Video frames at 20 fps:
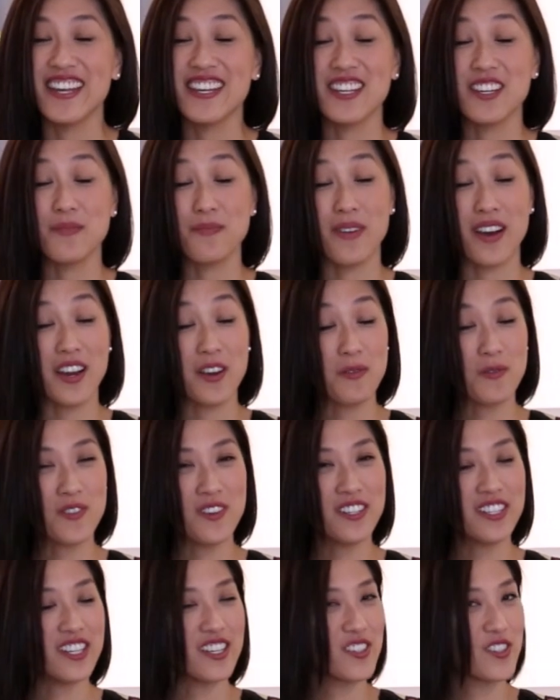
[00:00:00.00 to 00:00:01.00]
And in
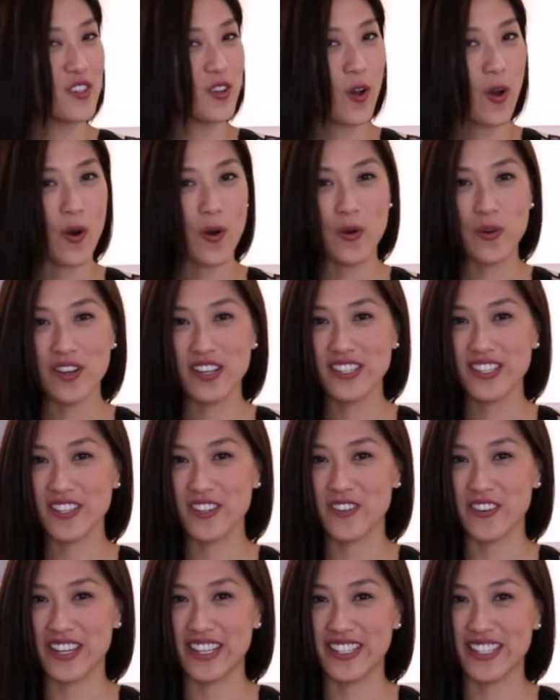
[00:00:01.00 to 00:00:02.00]
my world, it's always